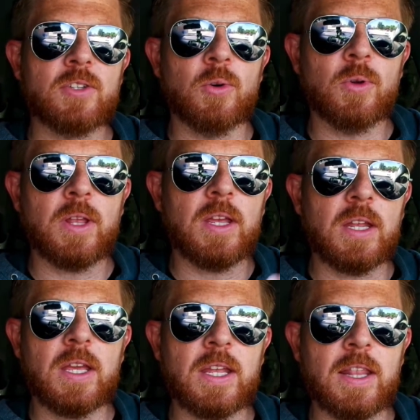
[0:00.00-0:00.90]
So,
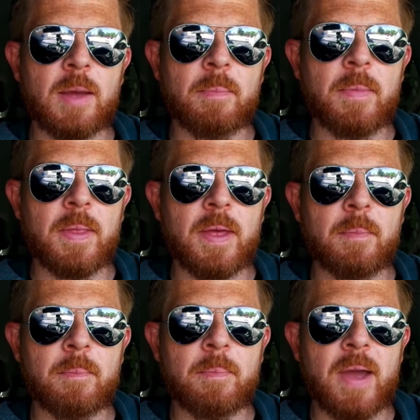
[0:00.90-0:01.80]
again, in
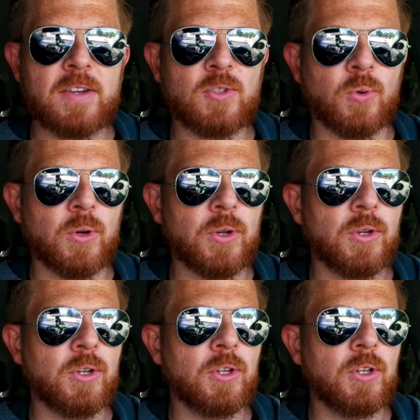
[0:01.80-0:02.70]
that backstory,